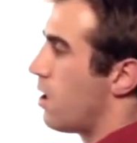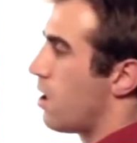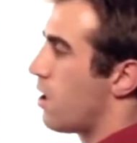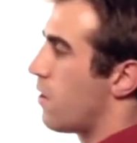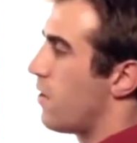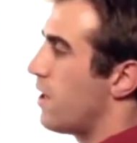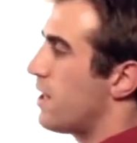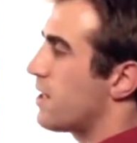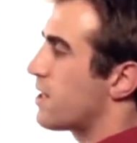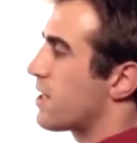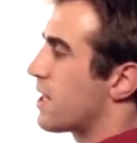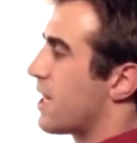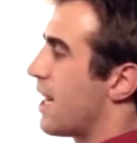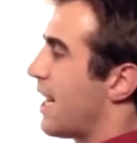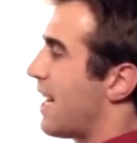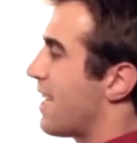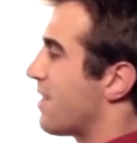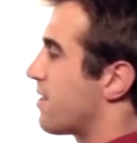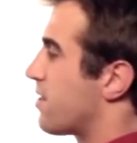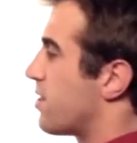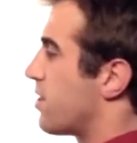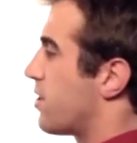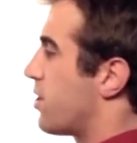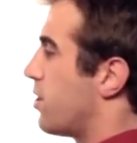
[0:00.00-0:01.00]
this
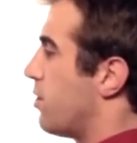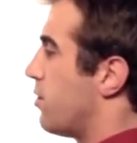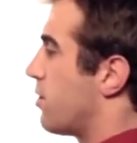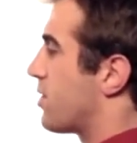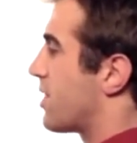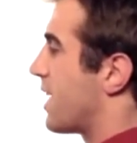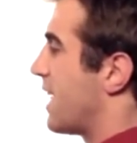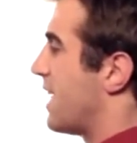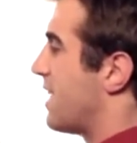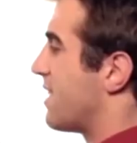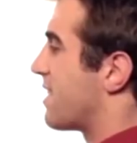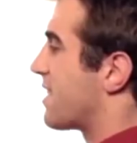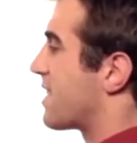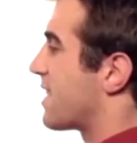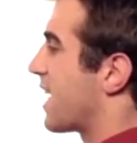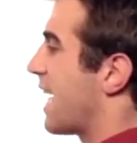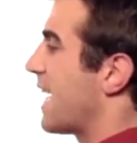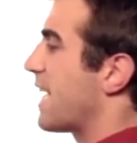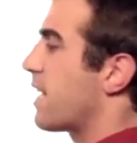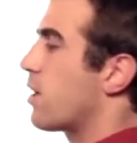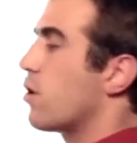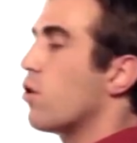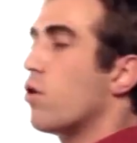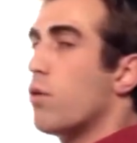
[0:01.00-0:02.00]
constitutes a
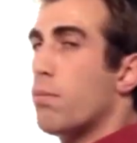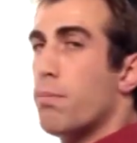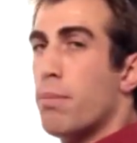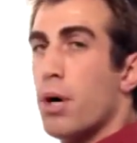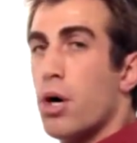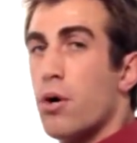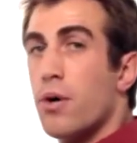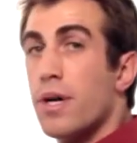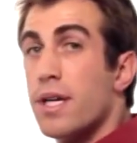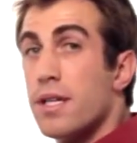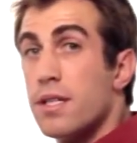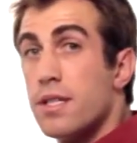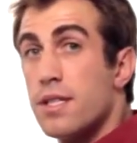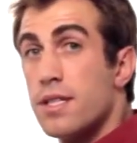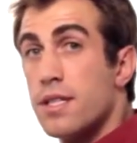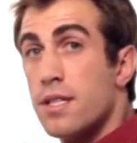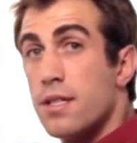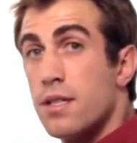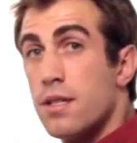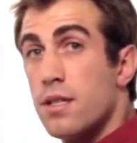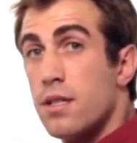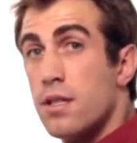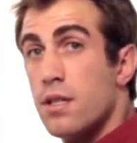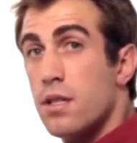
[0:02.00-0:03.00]
cycle bonus,
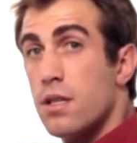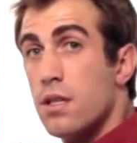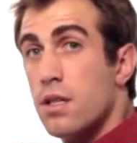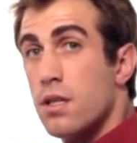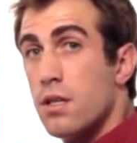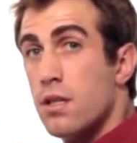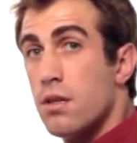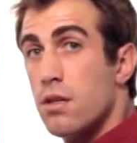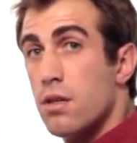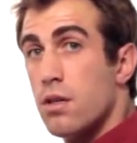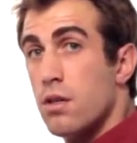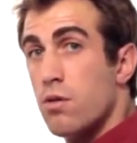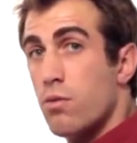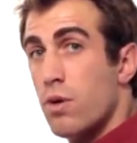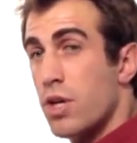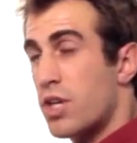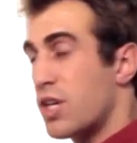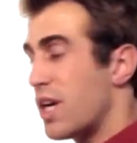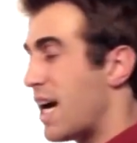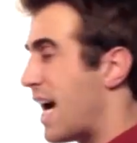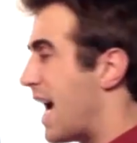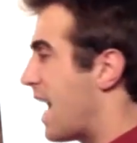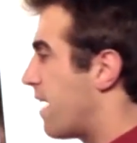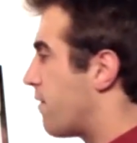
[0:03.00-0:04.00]
which
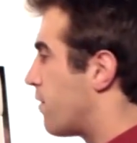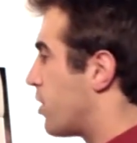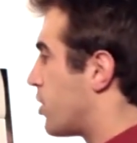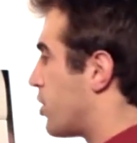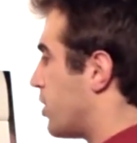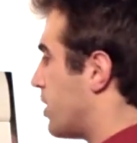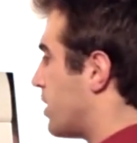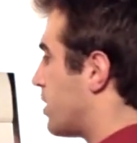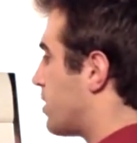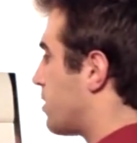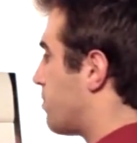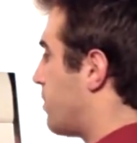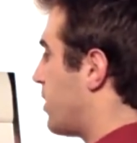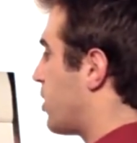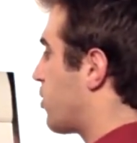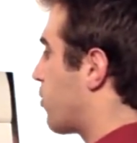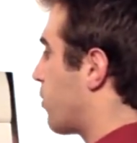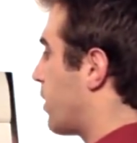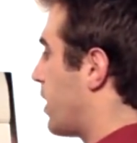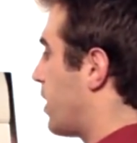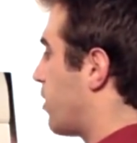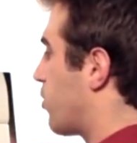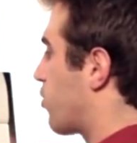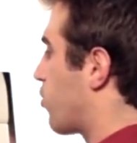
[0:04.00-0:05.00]
averages between